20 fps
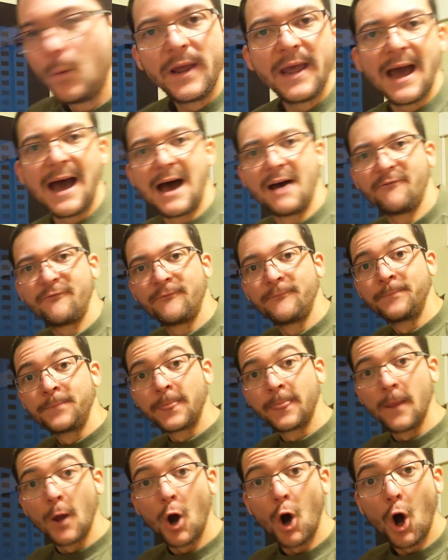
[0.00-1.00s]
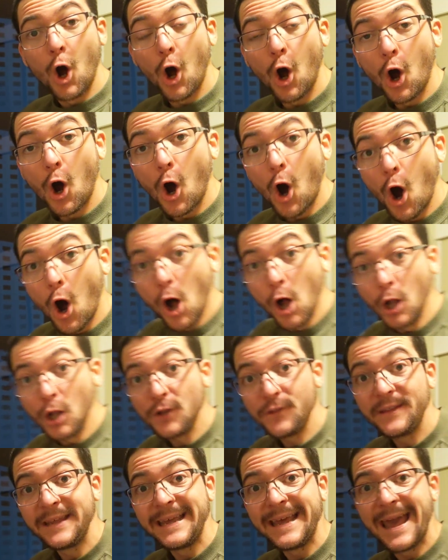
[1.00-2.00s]
we have
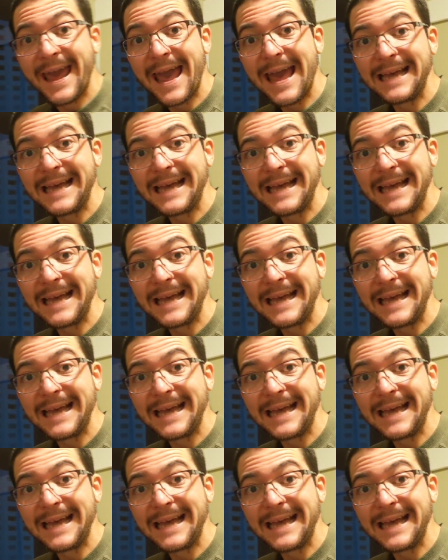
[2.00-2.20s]
all the